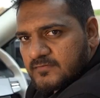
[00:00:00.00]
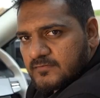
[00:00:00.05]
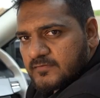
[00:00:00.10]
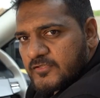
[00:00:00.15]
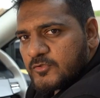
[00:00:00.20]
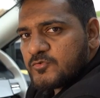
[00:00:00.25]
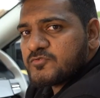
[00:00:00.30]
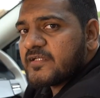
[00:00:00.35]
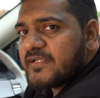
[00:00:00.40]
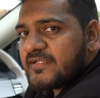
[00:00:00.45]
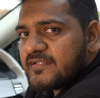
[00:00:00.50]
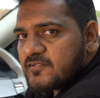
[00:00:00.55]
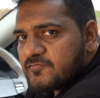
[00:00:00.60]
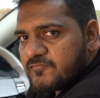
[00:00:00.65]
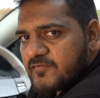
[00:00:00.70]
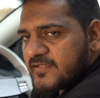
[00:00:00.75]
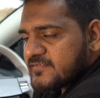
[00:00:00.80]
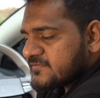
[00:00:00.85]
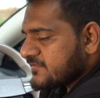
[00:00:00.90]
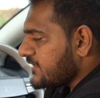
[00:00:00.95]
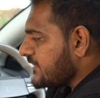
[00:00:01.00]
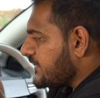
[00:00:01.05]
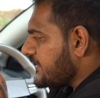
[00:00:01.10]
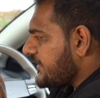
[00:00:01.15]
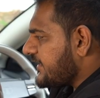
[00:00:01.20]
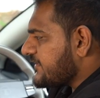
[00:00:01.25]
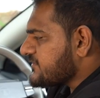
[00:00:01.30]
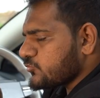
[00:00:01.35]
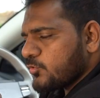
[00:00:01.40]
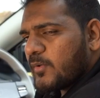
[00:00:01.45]
the user interface
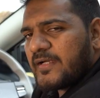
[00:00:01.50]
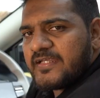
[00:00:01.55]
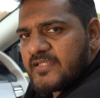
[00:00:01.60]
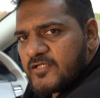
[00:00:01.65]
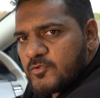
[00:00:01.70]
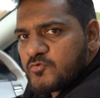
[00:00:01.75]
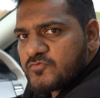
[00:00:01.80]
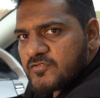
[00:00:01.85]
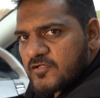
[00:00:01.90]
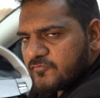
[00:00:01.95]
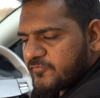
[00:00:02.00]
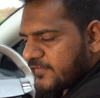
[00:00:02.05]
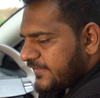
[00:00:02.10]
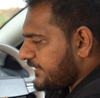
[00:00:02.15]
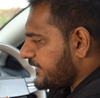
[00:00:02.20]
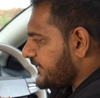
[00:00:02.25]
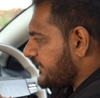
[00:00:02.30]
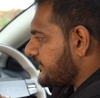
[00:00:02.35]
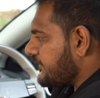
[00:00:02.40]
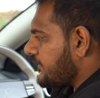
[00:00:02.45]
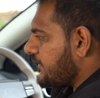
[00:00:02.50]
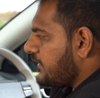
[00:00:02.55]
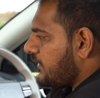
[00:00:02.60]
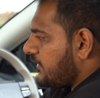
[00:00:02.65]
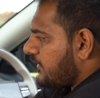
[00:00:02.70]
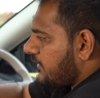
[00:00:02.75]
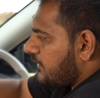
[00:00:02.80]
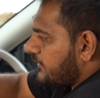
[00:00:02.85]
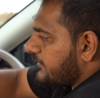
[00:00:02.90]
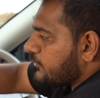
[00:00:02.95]
it's quite user friendly
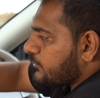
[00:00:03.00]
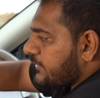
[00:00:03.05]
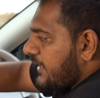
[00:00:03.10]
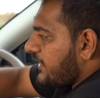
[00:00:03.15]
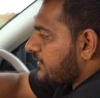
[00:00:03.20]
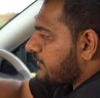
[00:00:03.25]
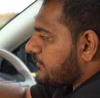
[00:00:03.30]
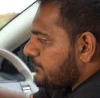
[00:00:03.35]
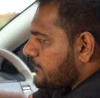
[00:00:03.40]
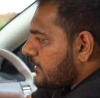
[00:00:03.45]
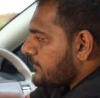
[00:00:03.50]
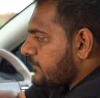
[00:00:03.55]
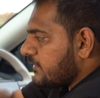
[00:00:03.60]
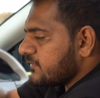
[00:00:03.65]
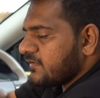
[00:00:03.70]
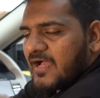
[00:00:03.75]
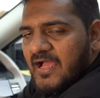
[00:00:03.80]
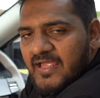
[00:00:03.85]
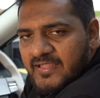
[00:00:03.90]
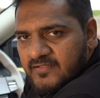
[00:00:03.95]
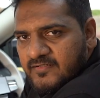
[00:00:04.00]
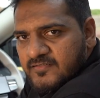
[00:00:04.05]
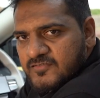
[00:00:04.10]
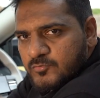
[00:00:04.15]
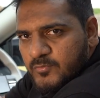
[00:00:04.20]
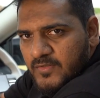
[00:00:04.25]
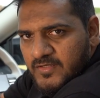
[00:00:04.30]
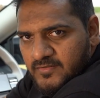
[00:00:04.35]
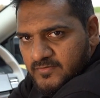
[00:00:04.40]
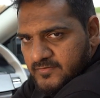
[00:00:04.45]
uh, you can remember the
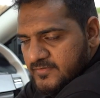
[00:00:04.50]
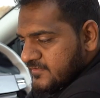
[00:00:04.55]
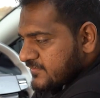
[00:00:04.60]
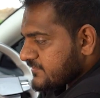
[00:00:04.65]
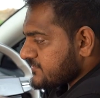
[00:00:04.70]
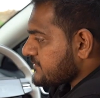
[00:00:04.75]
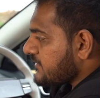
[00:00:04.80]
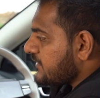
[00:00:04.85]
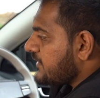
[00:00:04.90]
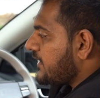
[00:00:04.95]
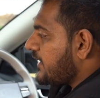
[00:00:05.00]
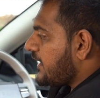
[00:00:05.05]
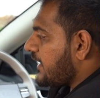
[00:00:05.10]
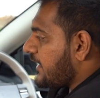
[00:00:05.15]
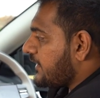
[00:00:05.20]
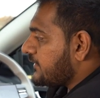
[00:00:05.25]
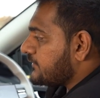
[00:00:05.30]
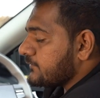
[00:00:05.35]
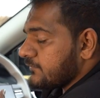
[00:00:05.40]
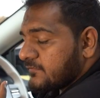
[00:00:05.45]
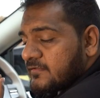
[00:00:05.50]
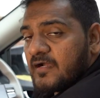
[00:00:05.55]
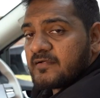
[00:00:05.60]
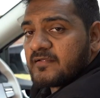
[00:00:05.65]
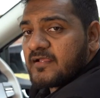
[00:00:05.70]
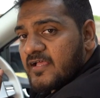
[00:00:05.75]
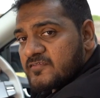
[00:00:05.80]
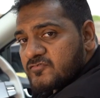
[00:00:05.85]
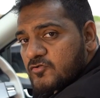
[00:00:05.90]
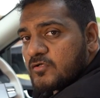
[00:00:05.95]
icons where it is and
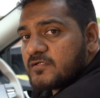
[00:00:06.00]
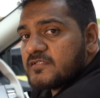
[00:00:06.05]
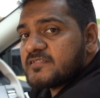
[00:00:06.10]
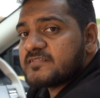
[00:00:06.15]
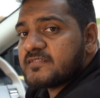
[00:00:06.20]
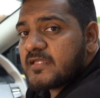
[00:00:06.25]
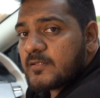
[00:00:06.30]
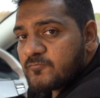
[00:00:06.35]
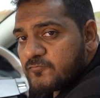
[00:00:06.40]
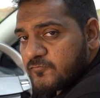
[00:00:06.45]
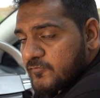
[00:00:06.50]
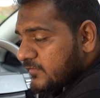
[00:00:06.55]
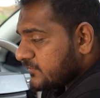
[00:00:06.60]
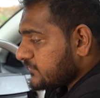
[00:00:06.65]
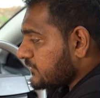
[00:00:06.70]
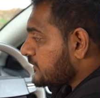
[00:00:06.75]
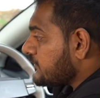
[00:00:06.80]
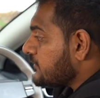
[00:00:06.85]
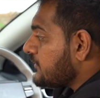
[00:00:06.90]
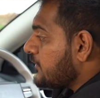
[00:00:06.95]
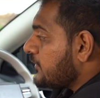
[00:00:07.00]
Tata has gone a step further